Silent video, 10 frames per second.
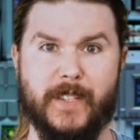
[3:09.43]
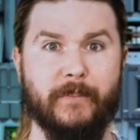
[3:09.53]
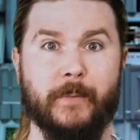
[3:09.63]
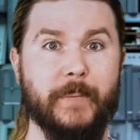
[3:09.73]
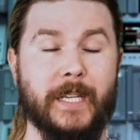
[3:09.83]
It's
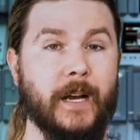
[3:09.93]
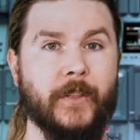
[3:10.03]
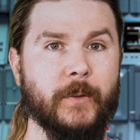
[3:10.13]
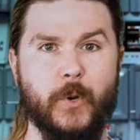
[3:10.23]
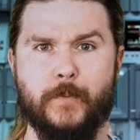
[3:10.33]
even been
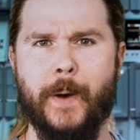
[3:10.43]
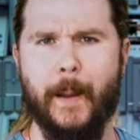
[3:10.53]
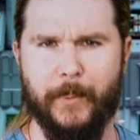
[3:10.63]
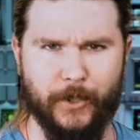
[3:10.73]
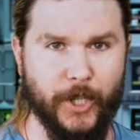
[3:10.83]
on the most
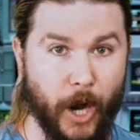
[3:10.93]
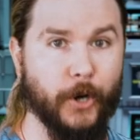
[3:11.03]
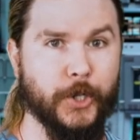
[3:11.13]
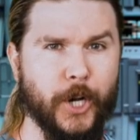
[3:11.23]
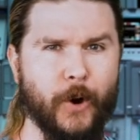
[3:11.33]
popular
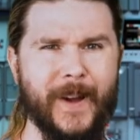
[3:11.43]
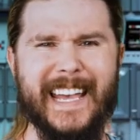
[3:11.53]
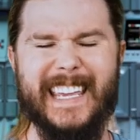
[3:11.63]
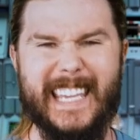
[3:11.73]
car show